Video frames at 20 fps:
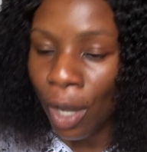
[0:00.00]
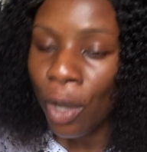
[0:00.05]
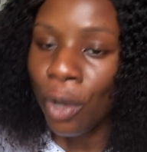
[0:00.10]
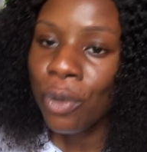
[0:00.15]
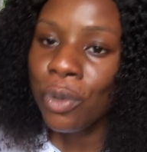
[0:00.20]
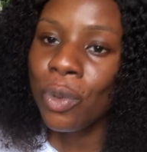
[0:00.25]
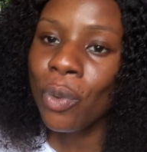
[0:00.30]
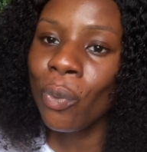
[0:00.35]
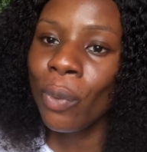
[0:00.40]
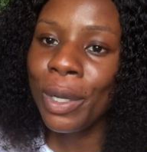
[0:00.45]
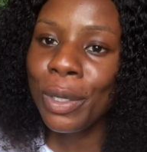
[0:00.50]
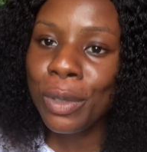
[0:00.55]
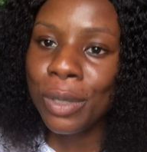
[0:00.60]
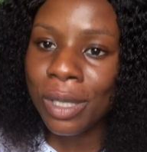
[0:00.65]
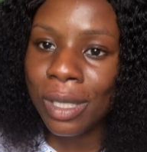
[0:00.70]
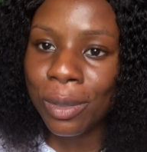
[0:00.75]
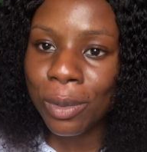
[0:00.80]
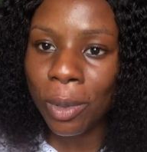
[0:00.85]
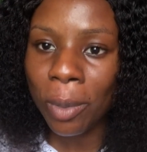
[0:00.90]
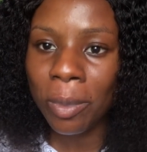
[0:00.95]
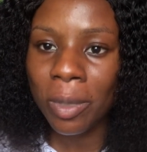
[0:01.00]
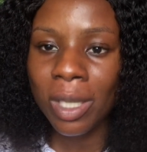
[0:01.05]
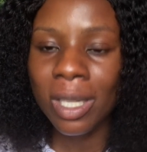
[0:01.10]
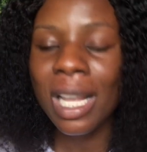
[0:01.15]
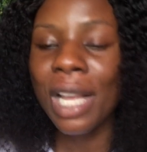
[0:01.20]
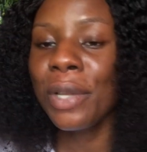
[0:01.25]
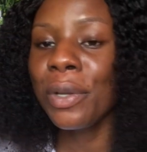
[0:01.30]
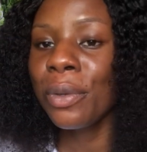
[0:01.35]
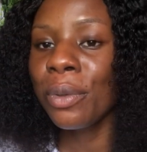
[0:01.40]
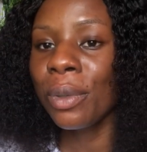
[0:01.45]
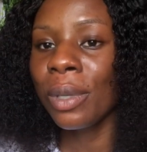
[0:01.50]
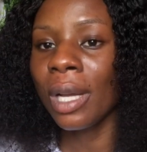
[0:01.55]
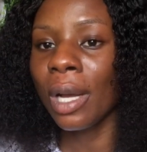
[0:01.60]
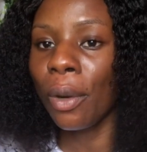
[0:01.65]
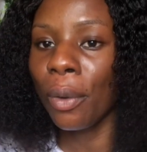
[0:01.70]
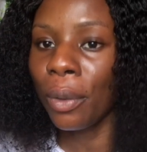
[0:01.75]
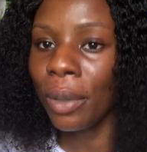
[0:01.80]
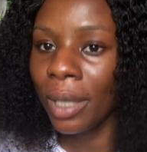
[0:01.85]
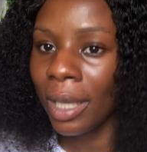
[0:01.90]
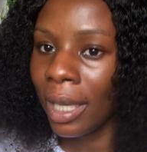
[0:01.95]
So when you see something that you know that,
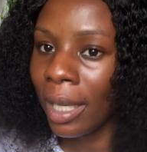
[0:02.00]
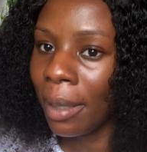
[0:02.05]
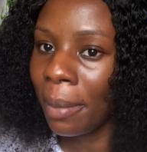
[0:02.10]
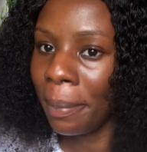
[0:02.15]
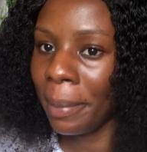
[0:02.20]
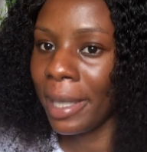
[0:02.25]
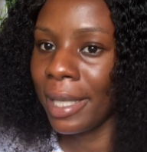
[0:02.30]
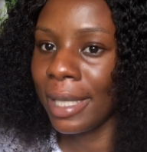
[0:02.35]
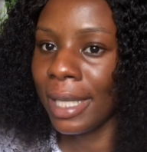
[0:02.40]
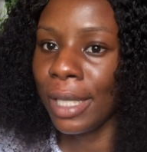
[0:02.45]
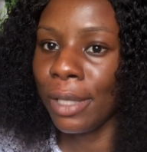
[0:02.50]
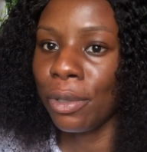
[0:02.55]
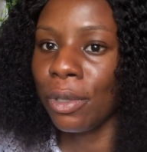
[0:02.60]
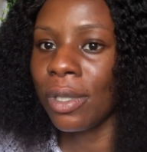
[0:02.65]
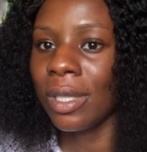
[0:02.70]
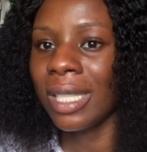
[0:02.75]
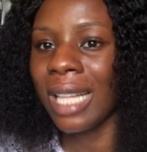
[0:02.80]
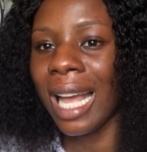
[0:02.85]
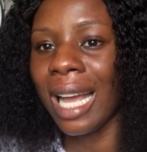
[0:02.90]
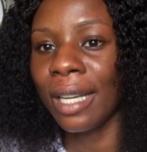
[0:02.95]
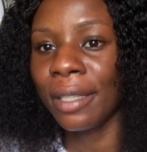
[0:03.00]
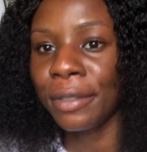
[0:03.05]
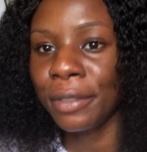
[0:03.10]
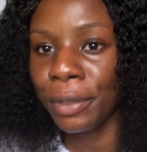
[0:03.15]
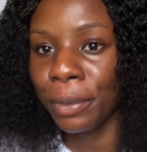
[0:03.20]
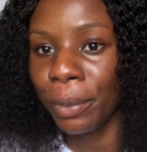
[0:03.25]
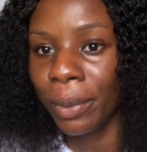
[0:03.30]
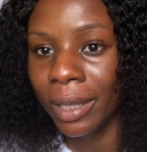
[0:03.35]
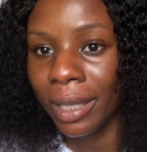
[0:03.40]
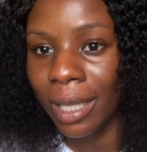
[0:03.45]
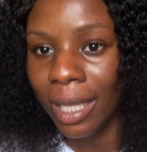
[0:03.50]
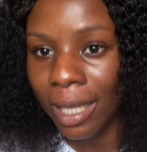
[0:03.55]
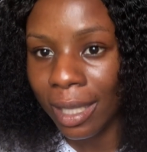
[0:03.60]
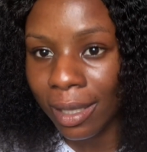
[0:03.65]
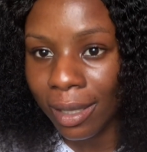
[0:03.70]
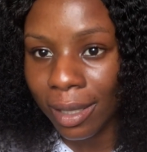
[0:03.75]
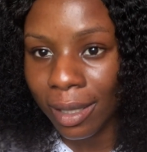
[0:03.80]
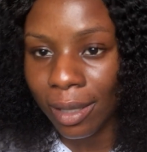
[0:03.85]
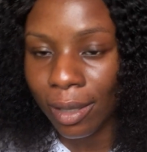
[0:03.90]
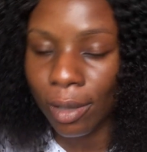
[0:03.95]
okay, my skin doesn't agree with
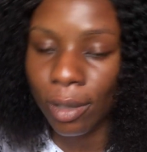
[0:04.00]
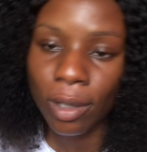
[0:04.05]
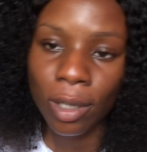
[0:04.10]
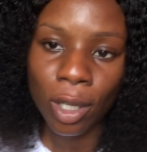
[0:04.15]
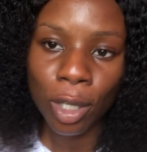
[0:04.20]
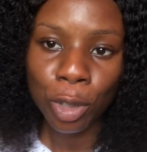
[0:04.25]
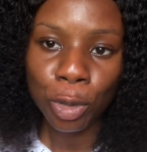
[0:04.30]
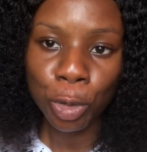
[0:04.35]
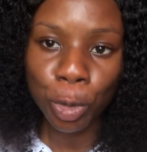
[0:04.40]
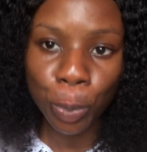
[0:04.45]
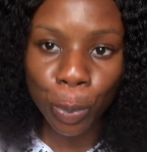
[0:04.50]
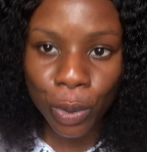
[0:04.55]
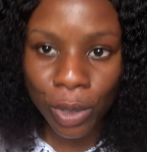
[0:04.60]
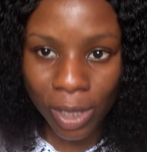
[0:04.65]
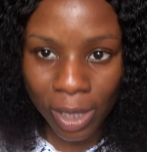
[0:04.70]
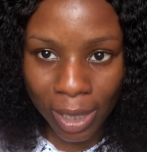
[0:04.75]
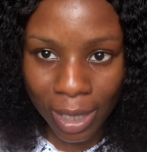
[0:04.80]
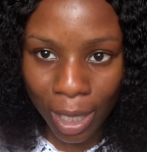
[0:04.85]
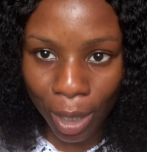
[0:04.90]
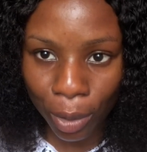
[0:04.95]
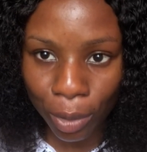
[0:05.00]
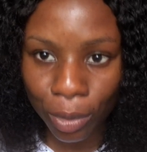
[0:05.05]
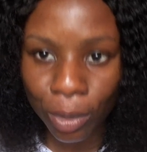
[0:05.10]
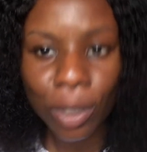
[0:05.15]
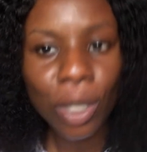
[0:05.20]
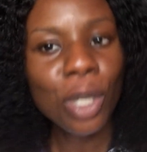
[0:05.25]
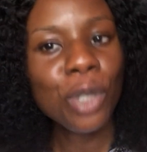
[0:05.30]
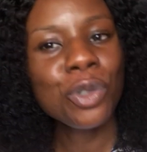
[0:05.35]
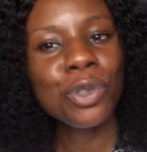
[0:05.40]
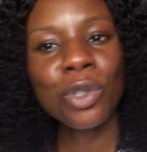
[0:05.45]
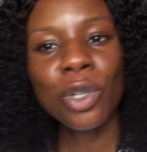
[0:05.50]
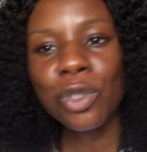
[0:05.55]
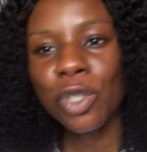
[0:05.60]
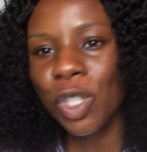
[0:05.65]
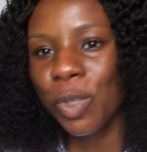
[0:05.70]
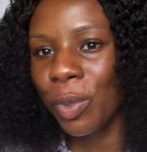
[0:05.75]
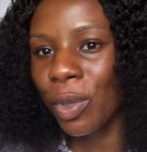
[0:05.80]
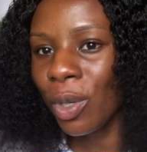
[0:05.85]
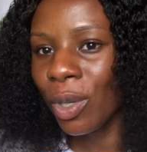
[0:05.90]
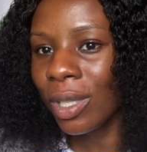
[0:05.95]
this, you put it down. Not just
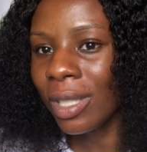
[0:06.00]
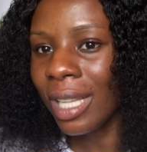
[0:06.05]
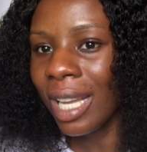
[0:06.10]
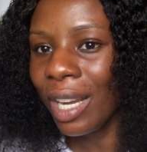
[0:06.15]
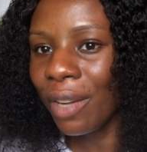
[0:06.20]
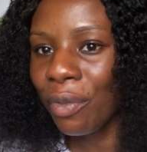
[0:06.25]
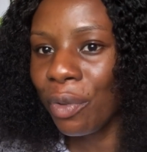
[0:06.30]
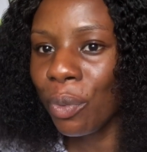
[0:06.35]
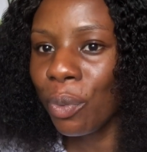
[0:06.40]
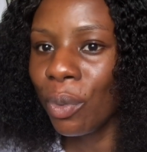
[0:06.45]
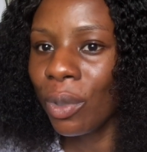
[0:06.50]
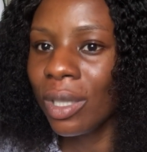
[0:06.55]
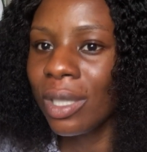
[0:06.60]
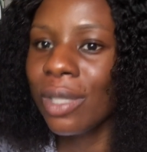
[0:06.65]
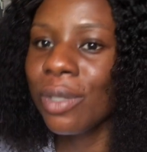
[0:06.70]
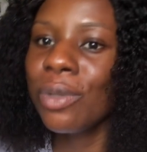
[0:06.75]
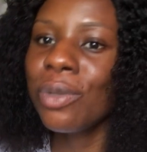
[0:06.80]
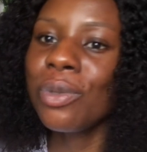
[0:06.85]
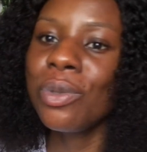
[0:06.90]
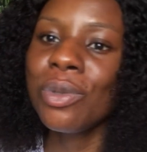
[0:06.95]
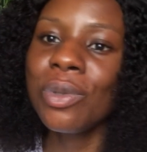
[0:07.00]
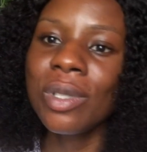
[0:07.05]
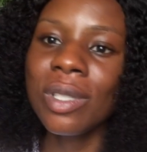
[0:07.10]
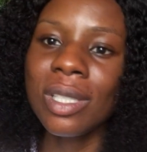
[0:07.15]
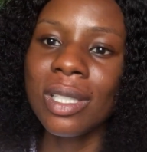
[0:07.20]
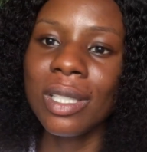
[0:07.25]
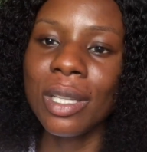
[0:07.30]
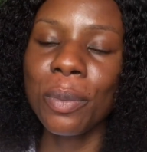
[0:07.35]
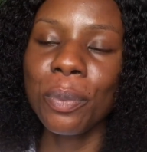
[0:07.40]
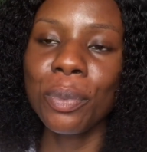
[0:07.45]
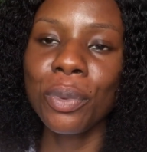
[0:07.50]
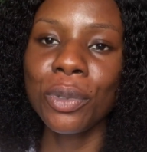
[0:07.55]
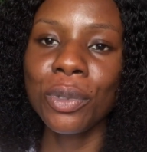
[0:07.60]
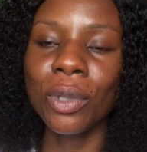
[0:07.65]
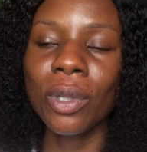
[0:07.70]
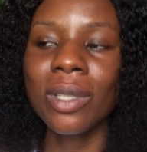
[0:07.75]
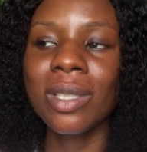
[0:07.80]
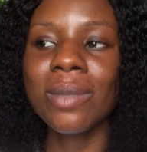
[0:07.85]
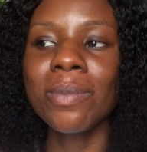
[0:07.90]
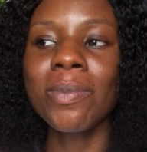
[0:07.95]
because everyone is using a
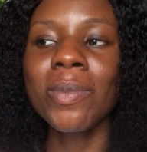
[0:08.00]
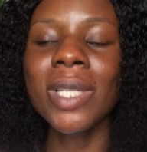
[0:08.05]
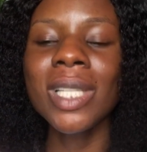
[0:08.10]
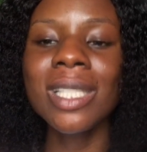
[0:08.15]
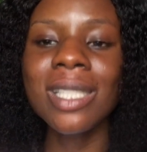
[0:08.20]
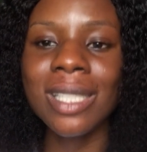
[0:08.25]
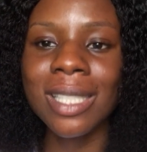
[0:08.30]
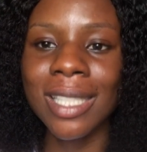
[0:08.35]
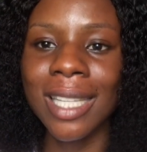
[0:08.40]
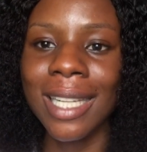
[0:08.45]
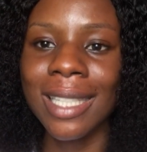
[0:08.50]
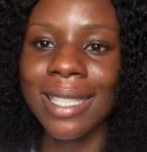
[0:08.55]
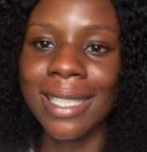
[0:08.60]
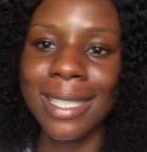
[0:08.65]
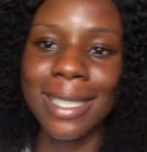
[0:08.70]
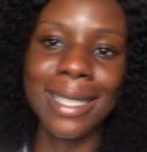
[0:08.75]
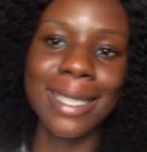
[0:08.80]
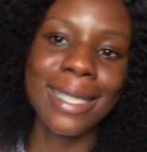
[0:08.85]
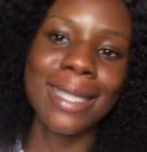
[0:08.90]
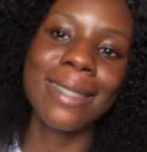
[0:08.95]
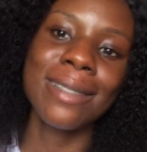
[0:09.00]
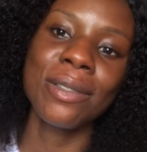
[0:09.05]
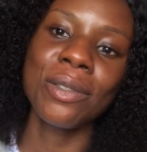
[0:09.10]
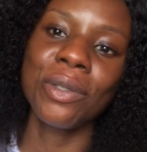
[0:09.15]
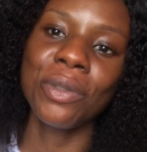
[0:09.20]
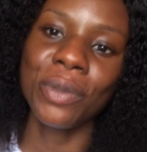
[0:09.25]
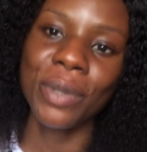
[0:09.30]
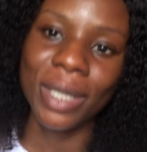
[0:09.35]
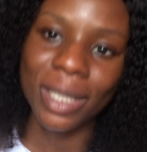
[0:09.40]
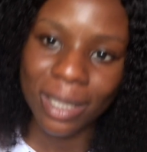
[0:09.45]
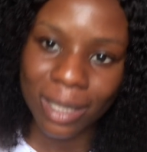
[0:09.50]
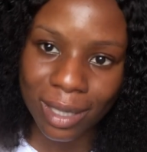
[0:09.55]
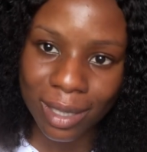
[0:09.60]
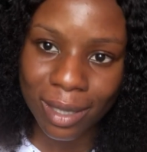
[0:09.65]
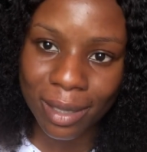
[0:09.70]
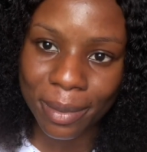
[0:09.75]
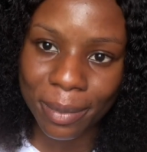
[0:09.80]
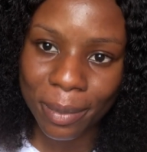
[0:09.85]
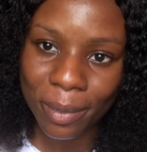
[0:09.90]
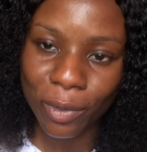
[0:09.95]
product means that it is great
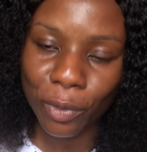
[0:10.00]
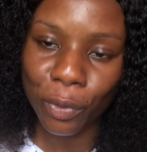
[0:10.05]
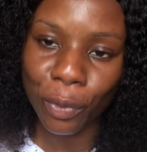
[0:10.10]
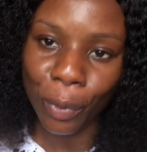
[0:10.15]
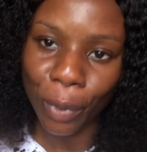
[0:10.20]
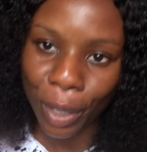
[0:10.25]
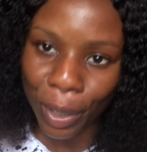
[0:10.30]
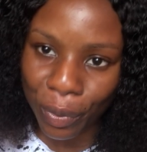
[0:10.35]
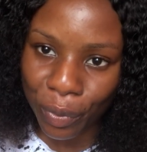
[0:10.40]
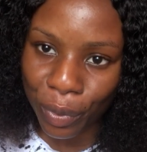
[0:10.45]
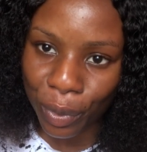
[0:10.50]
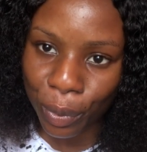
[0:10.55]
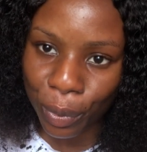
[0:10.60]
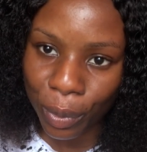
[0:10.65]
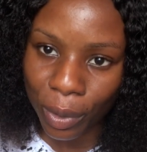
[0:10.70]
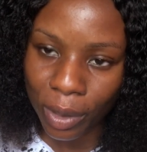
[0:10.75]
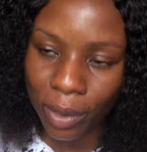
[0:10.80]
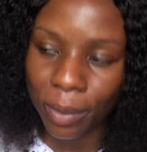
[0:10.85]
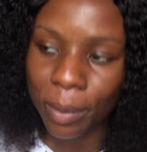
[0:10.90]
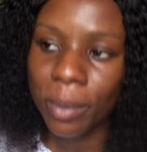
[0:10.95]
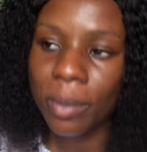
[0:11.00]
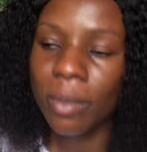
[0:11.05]
for everyone.